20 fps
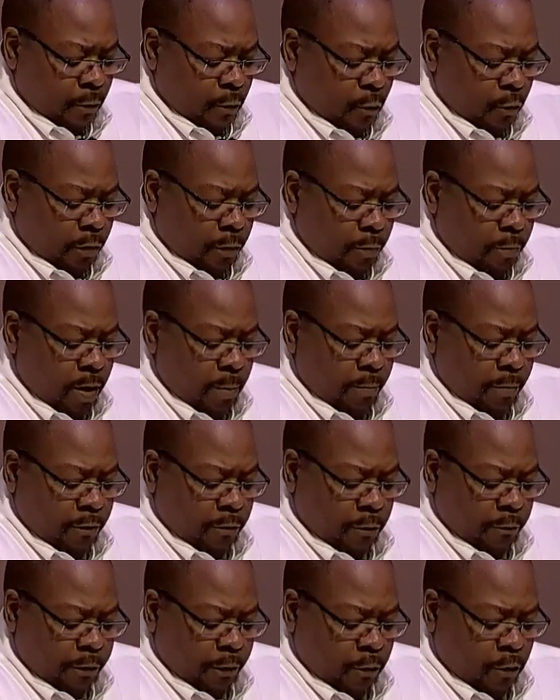with
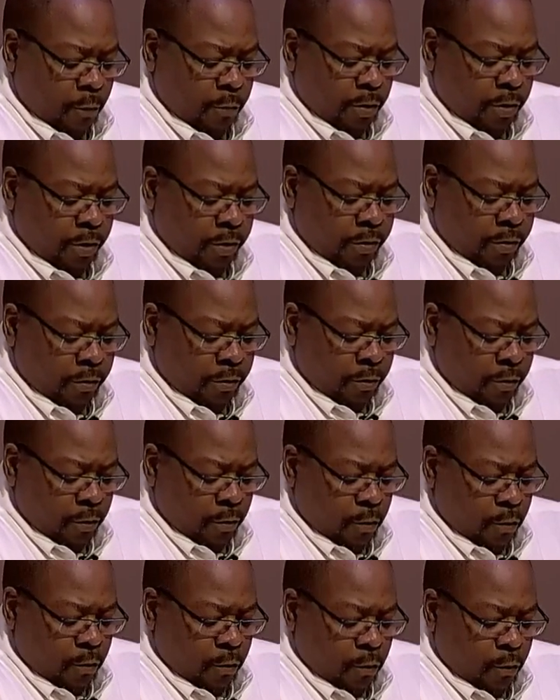members of the community
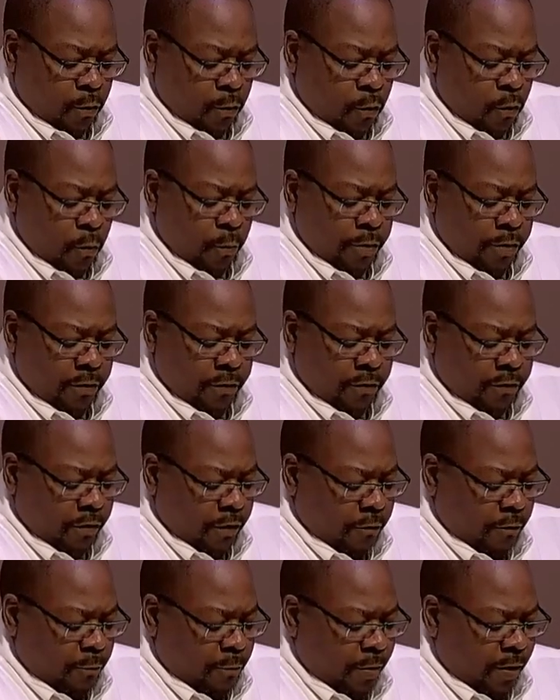whom he
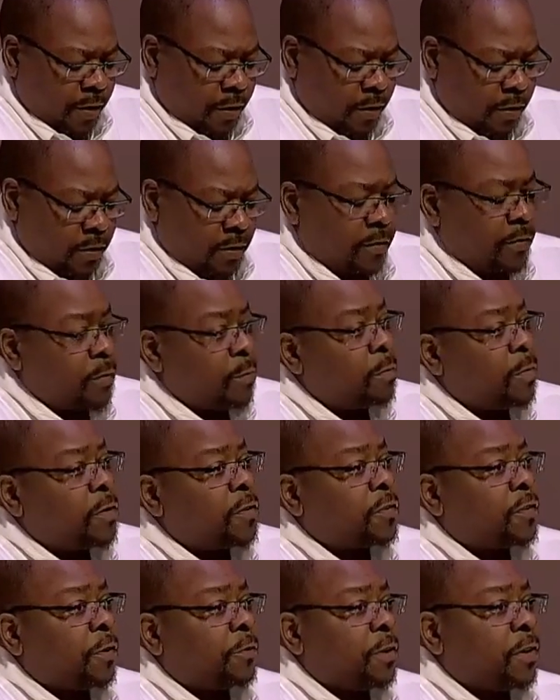served back in the
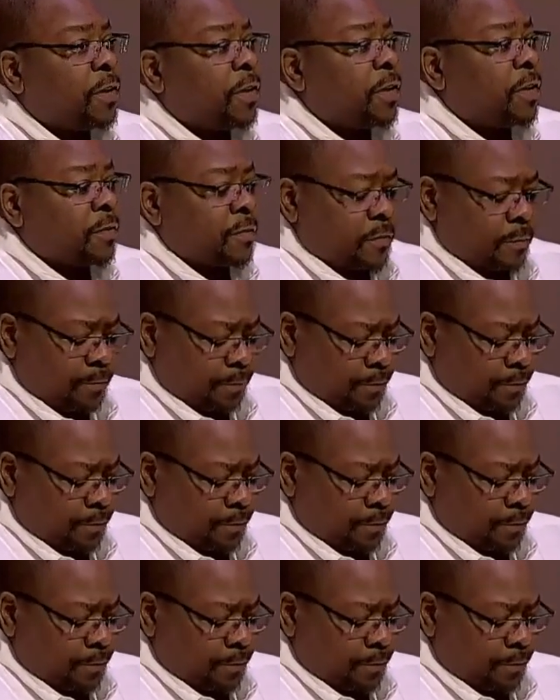missionary days.